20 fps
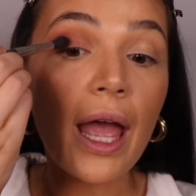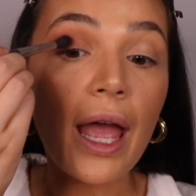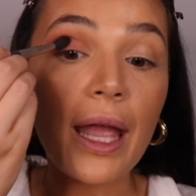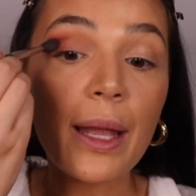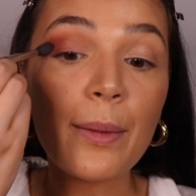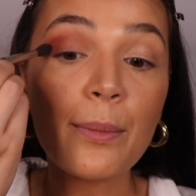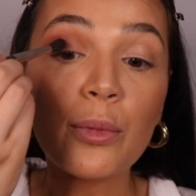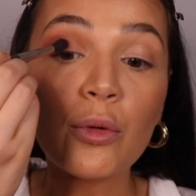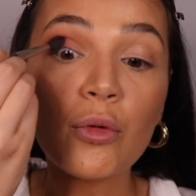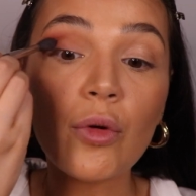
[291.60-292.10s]

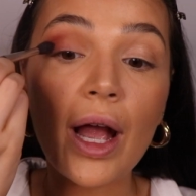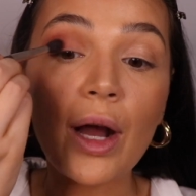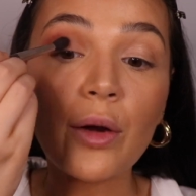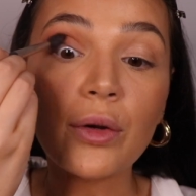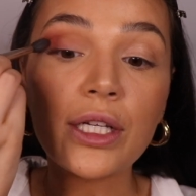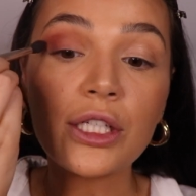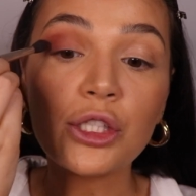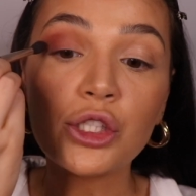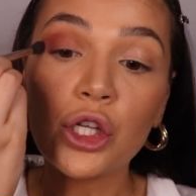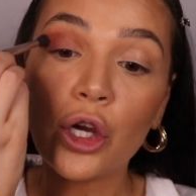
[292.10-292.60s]
a
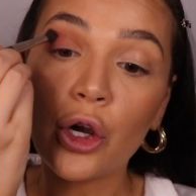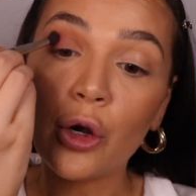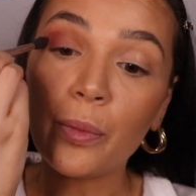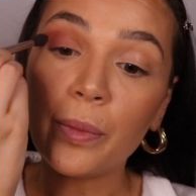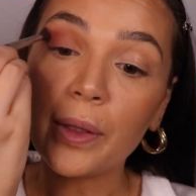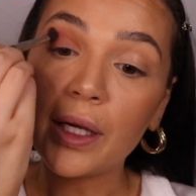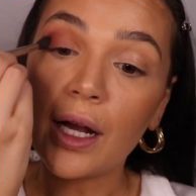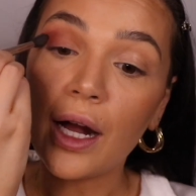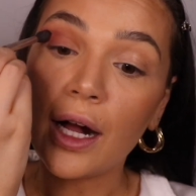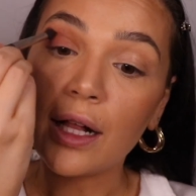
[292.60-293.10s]
brownie
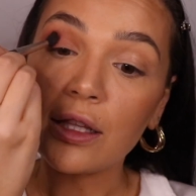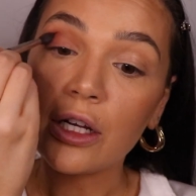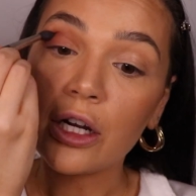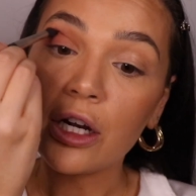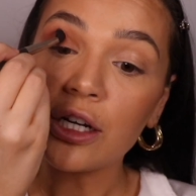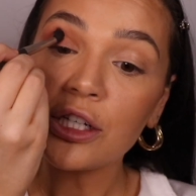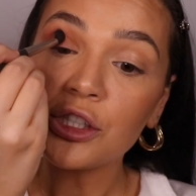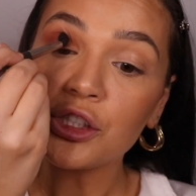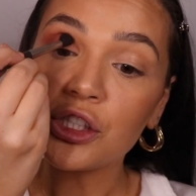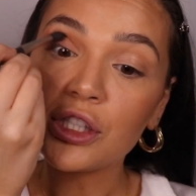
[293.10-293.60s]
taupey
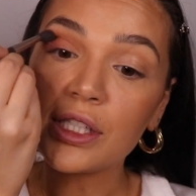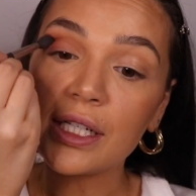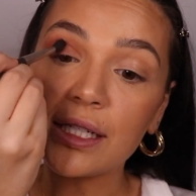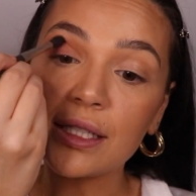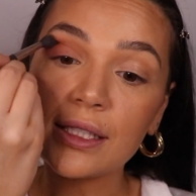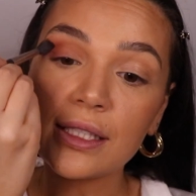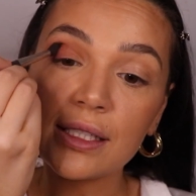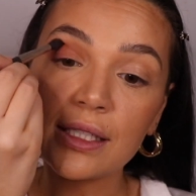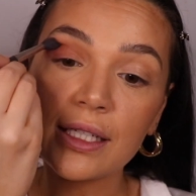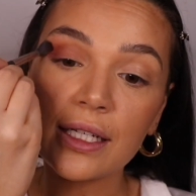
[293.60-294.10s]
color just
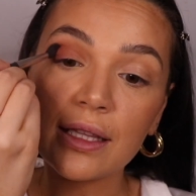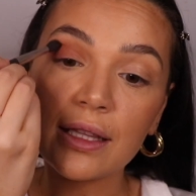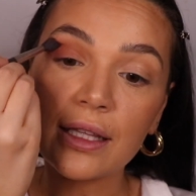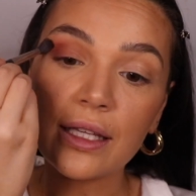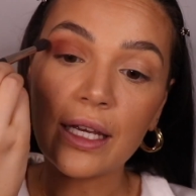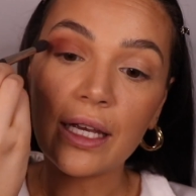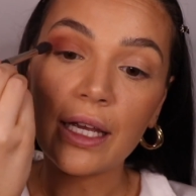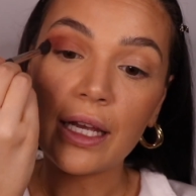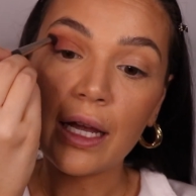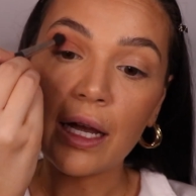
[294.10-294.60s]

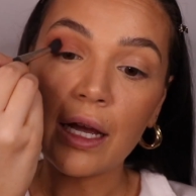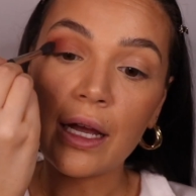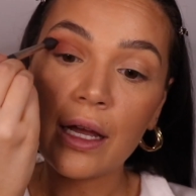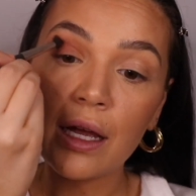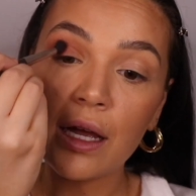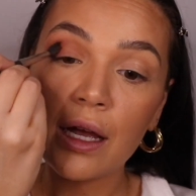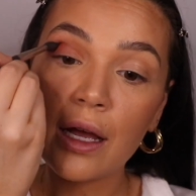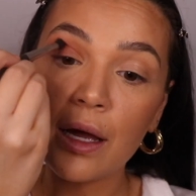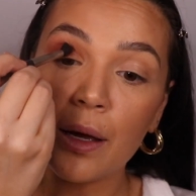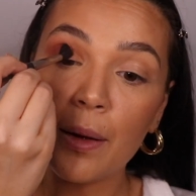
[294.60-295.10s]
instantly
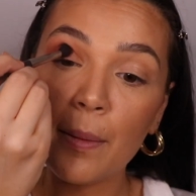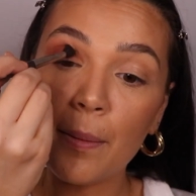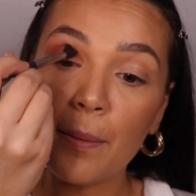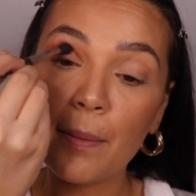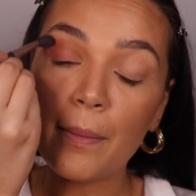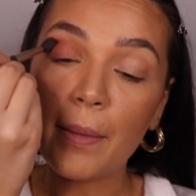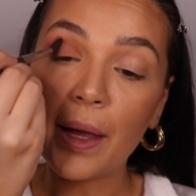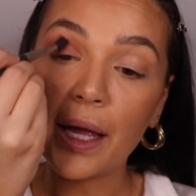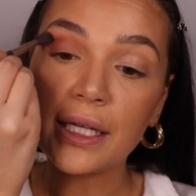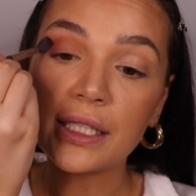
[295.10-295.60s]

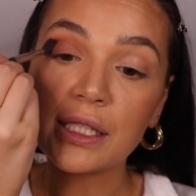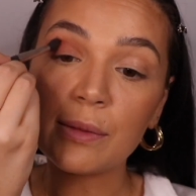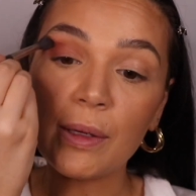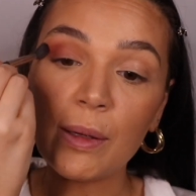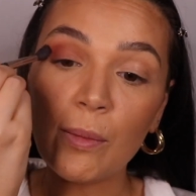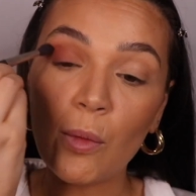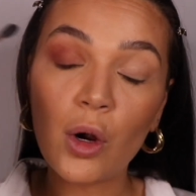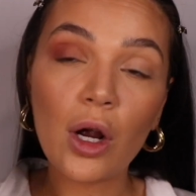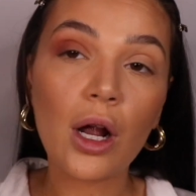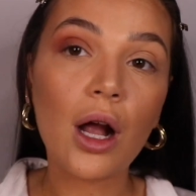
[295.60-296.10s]
makes me
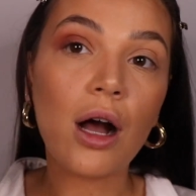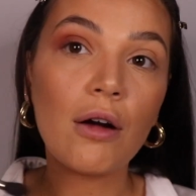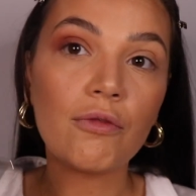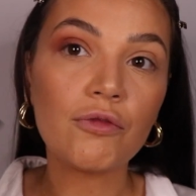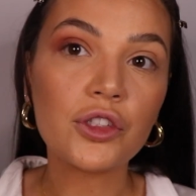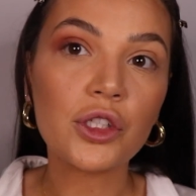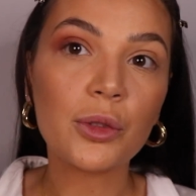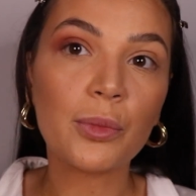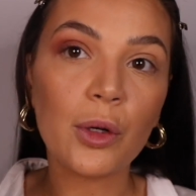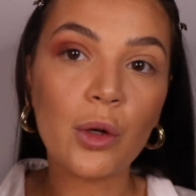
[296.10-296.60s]
more
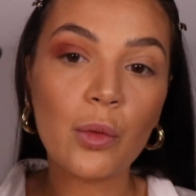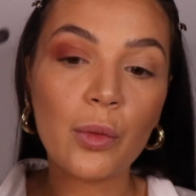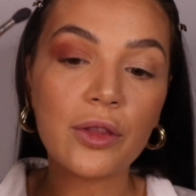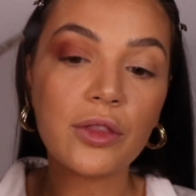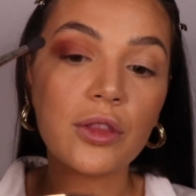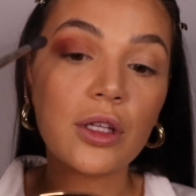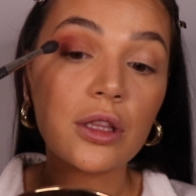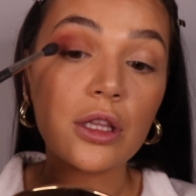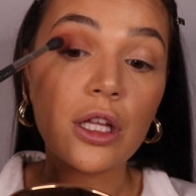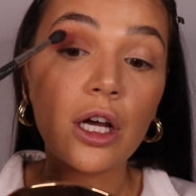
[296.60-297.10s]
comfortable with
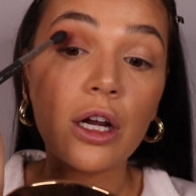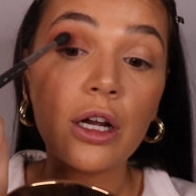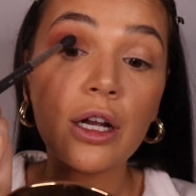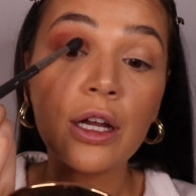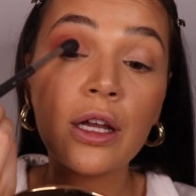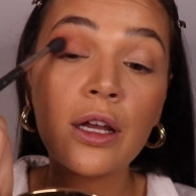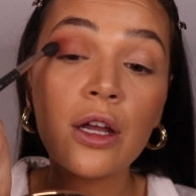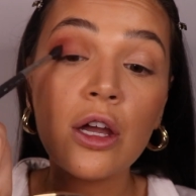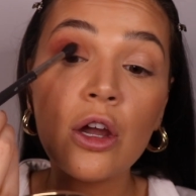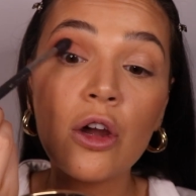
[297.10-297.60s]
the look.
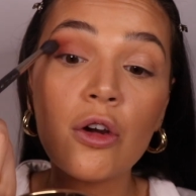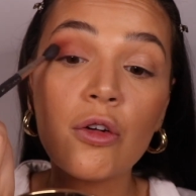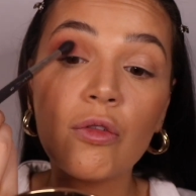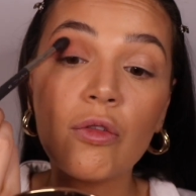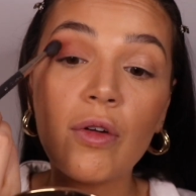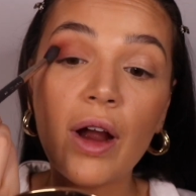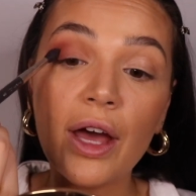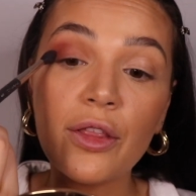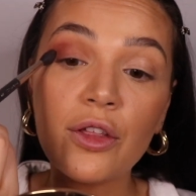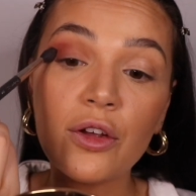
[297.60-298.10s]

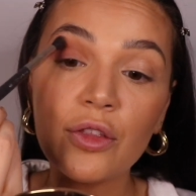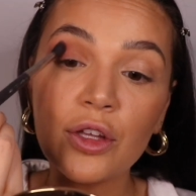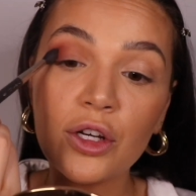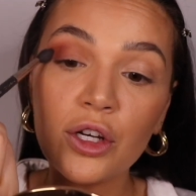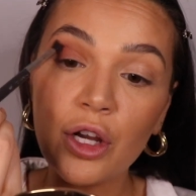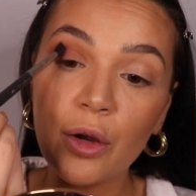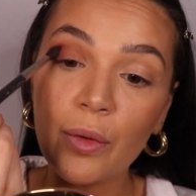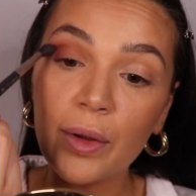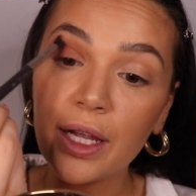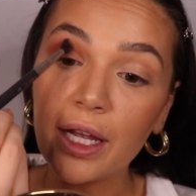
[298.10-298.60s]
rather than
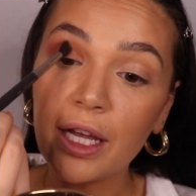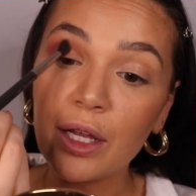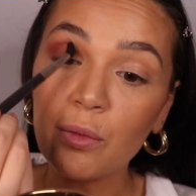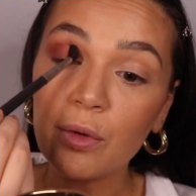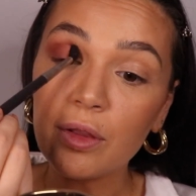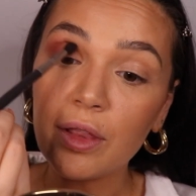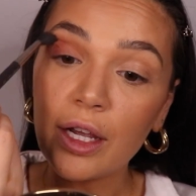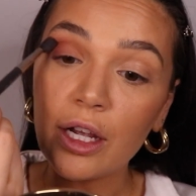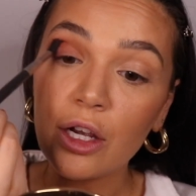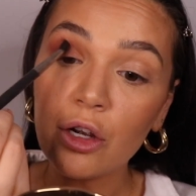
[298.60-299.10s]
going in
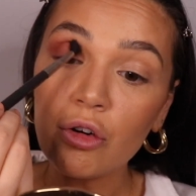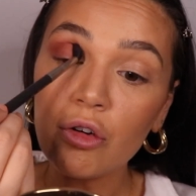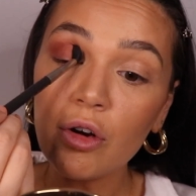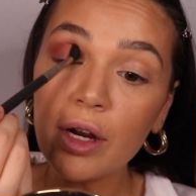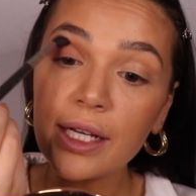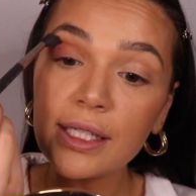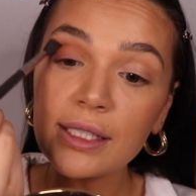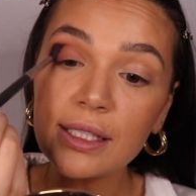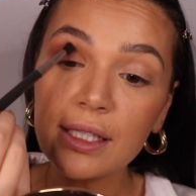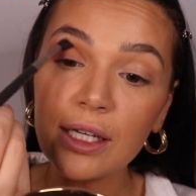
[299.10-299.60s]
with like a
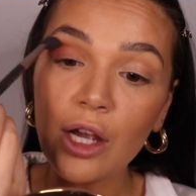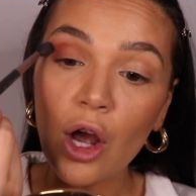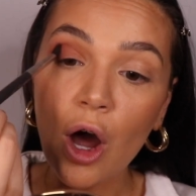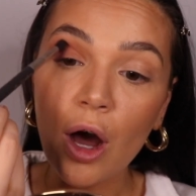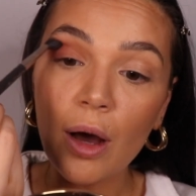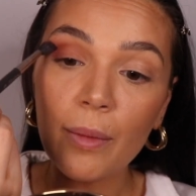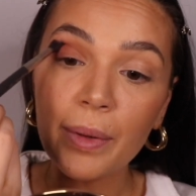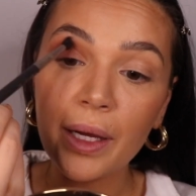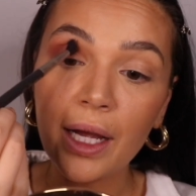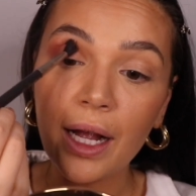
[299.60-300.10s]
crazy
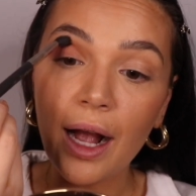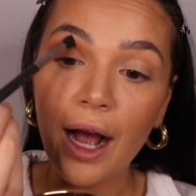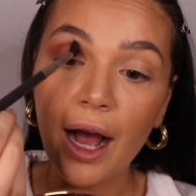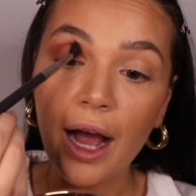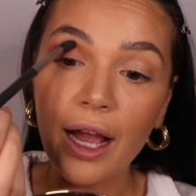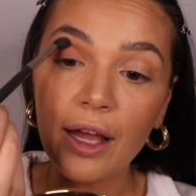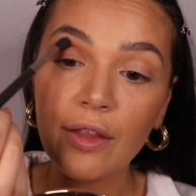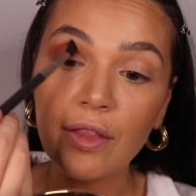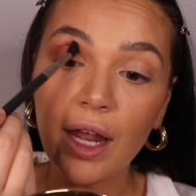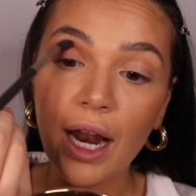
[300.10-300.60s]
hot pink
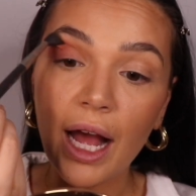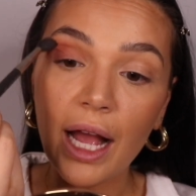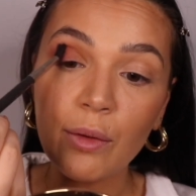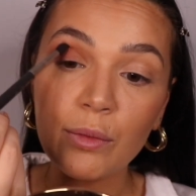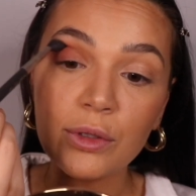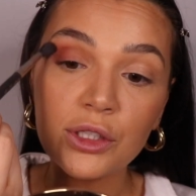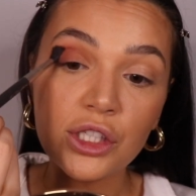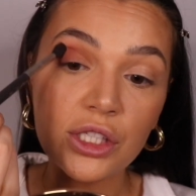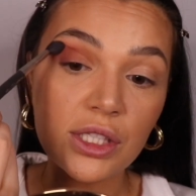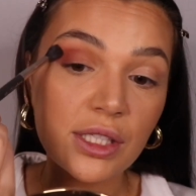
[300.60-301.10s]
eye that I
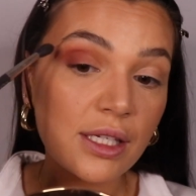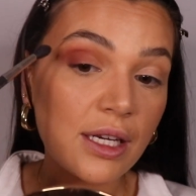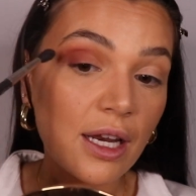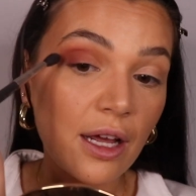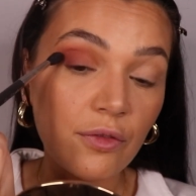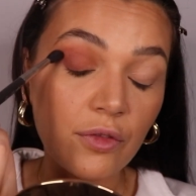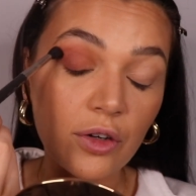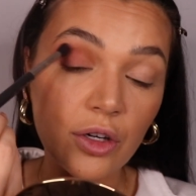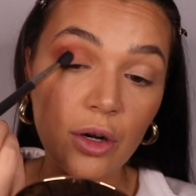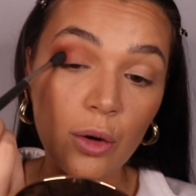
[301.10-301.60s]
would just
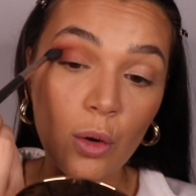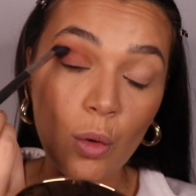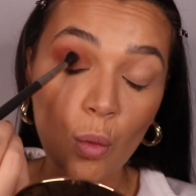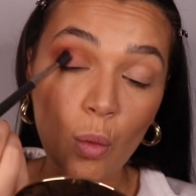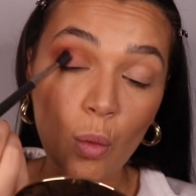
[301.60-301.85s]
never